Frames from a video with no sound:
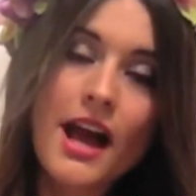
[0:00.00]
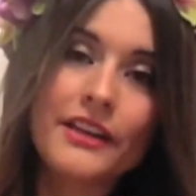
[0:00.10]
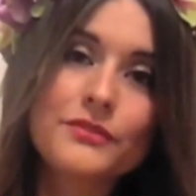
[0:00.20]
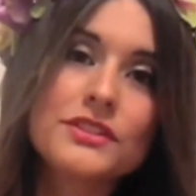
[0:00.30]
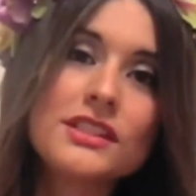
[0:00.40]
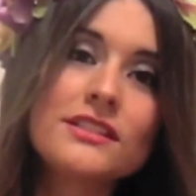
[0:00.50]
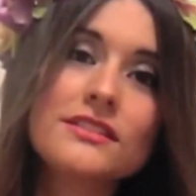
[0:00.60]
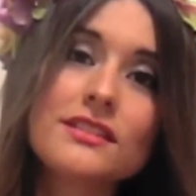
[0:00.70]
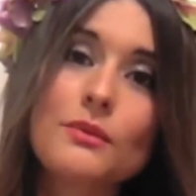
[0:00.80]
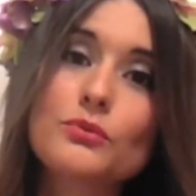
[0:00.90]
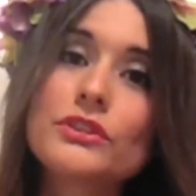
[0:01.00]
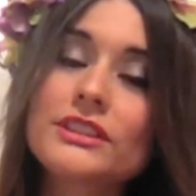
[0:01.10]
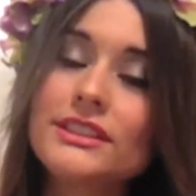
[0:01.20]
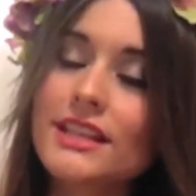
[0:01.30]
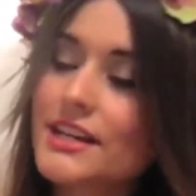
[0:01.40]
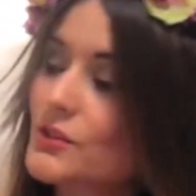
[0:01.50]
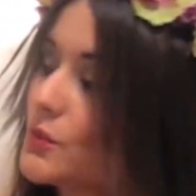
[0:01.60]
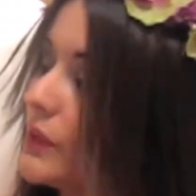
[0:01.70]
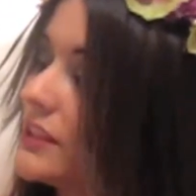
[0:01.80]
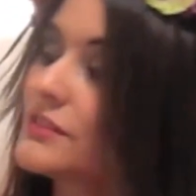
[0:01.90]
I have seen some really nice
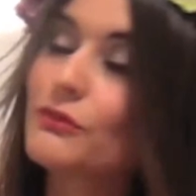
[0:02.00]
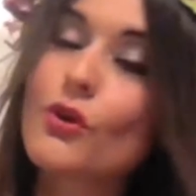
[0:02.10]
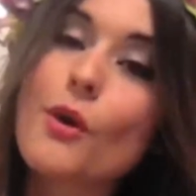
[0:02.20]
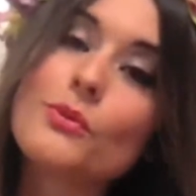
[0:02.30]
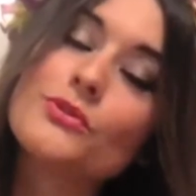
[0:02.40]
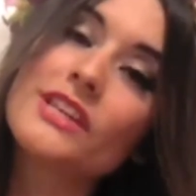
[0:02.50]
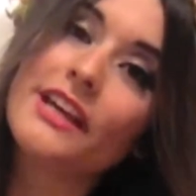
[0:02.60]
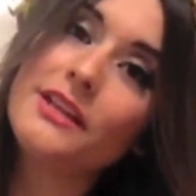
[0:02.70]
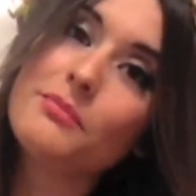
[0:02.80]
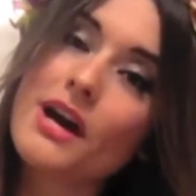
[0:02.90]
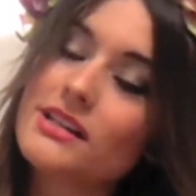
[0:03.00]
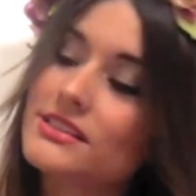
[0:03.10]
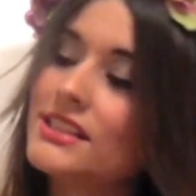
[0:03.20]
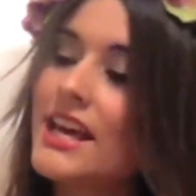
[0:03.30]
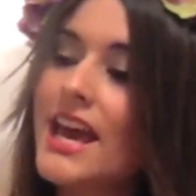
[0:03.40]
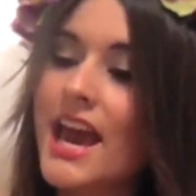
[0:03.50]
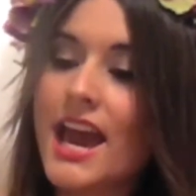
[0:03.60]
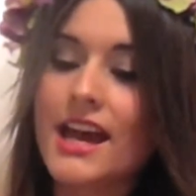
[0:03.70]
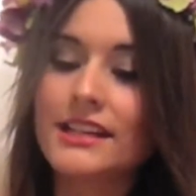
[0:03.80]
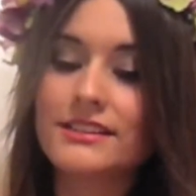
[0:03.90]
ones for almost $80,
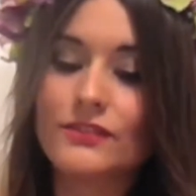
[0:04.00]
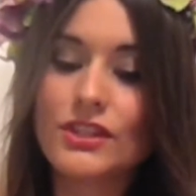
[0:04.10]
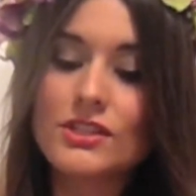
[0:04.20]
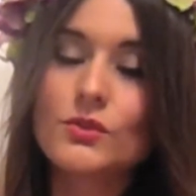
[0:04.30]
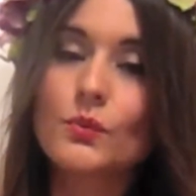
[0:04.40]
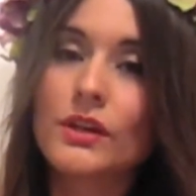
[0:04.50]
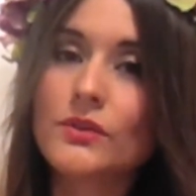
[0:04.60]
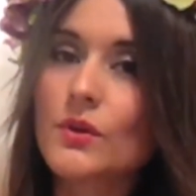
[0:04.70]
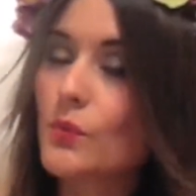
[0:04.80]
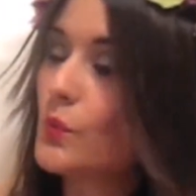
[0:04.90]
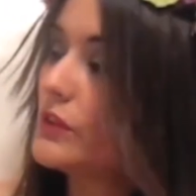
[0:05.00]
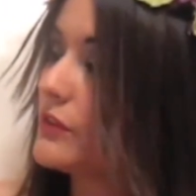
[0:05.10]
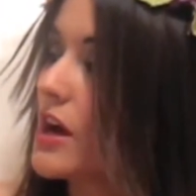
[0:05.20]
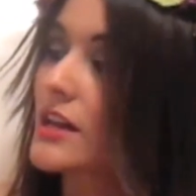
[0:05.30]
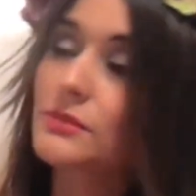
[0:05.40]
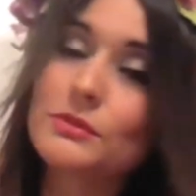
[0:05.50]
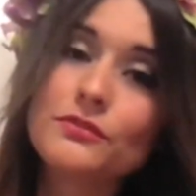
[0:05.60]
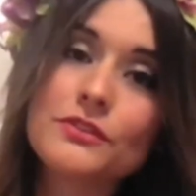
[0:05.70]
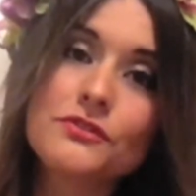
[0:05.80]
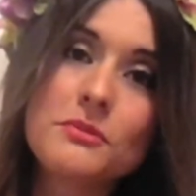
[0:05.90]
and this one would have cost me
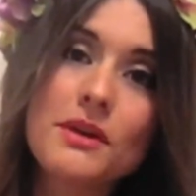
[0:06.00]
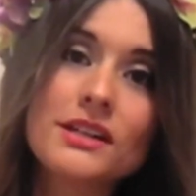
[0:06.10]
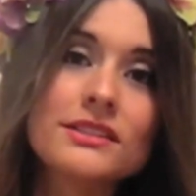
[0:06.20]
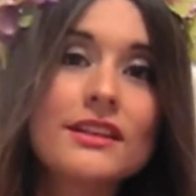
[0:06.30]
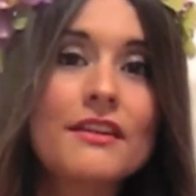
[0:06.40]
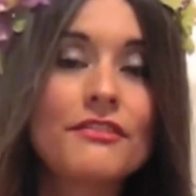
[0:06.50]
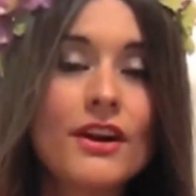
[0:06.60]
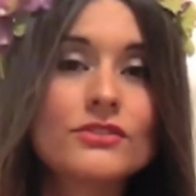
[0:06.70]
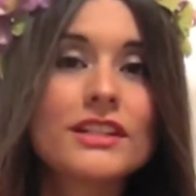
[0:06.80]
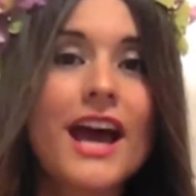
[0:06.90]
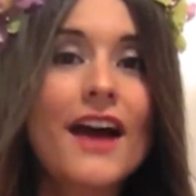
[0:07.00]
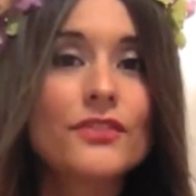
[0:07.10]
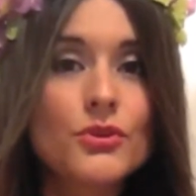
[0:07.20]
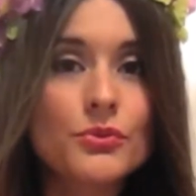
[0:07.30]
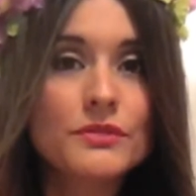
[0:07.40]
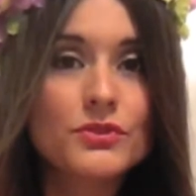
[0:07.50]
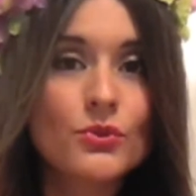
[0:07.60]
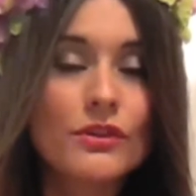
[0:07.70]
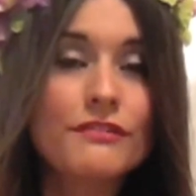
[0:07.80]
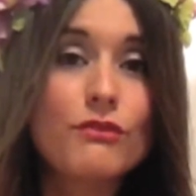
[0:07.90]
$50, and I found it at the thrift
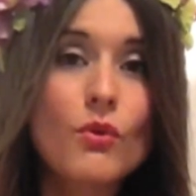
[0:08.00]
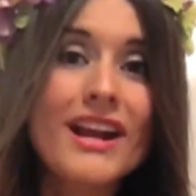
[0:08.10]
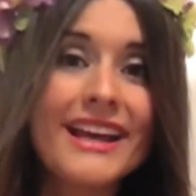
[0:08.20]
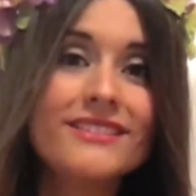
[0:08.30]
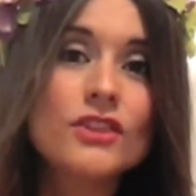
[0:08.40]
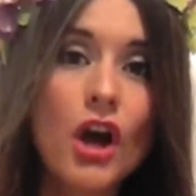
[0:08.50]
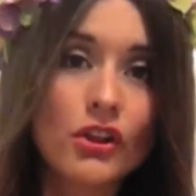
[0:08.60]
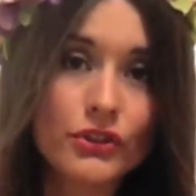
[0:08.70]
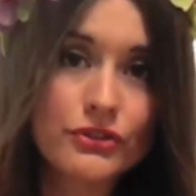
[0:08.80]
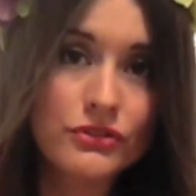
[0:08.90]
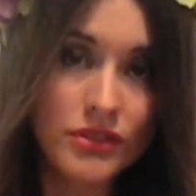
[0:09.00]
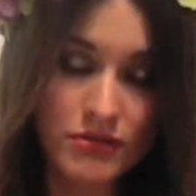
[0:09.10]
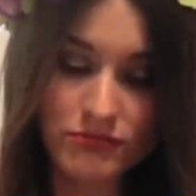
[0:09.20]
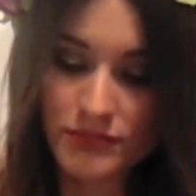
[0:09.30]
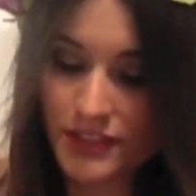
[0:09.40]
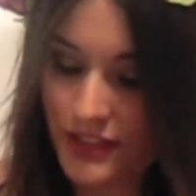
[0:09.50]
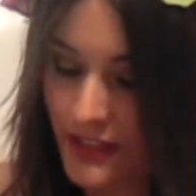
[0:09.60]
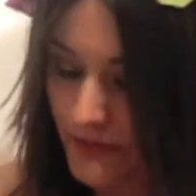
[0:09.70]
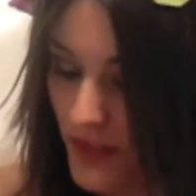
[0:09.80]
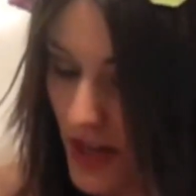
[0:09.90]
store for $8. So
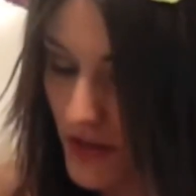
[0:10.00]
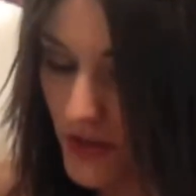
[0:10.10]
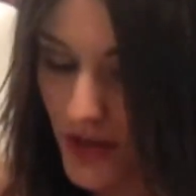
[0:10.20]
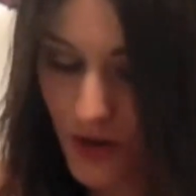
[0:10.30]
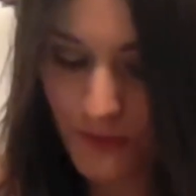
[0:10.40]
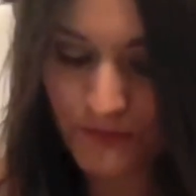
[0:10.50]
there you go.